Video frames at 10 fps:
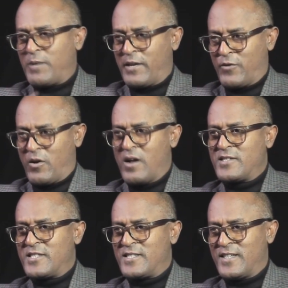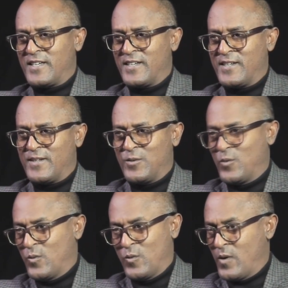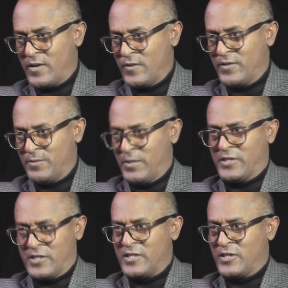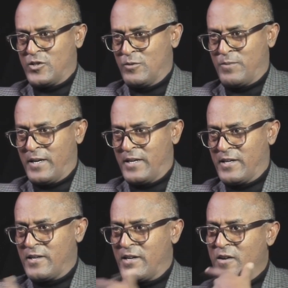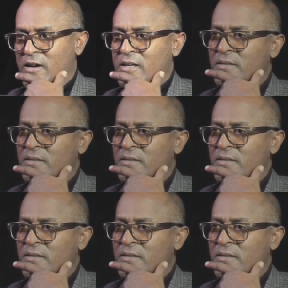play for us one of the pieces that you played early on?